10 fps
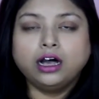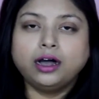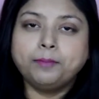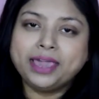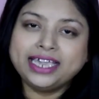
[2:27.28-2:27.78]

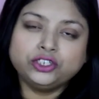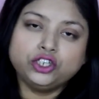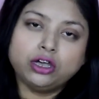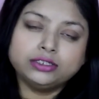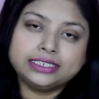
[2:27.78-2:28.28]
makes
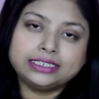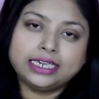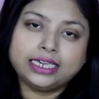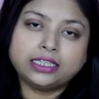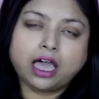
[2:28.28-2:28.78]
your
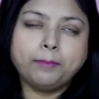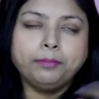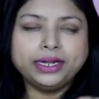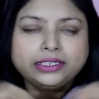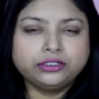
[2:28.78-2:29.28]
skin a
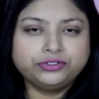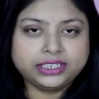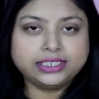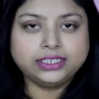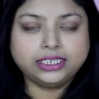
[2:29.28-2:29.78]
bit
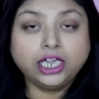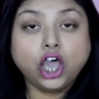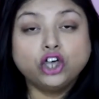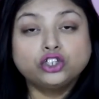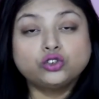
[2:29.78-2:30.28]
greasy,
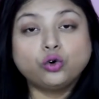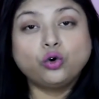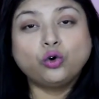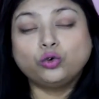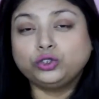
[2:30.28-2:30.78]

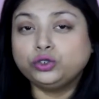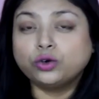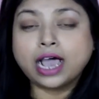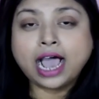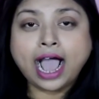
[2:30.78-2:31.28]
so you
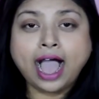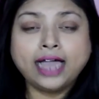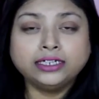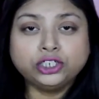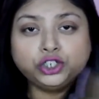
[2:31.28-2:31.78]

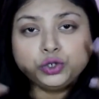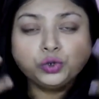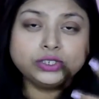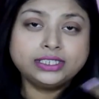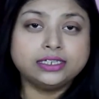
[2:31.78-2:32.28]
can't
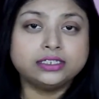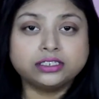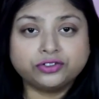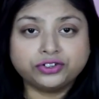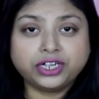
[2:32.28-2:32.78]
use this
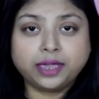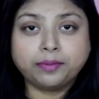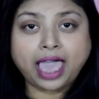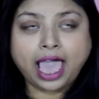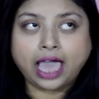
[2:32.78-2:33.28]

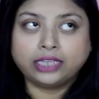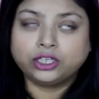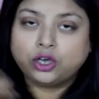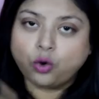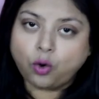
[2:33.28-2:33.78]
cream
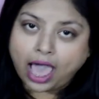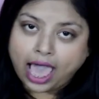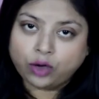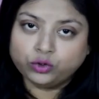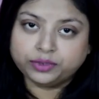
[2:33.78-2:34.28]
and go
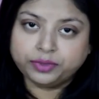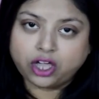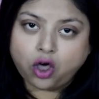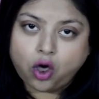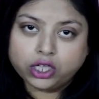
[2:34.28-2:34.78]
out
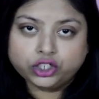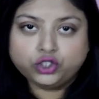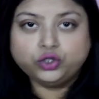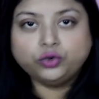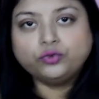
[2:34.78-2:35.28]

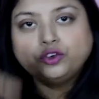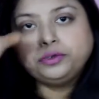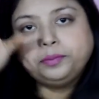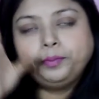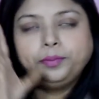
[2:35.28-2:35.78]
because you
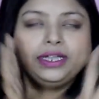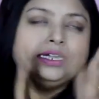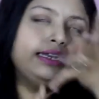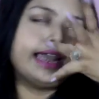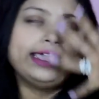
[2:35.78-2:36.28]
would be
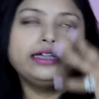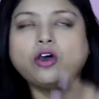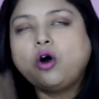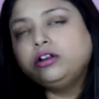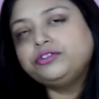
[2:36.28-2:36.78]
like
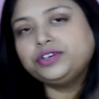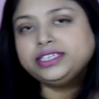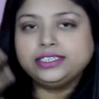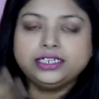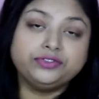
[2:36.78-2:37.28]
all greasy.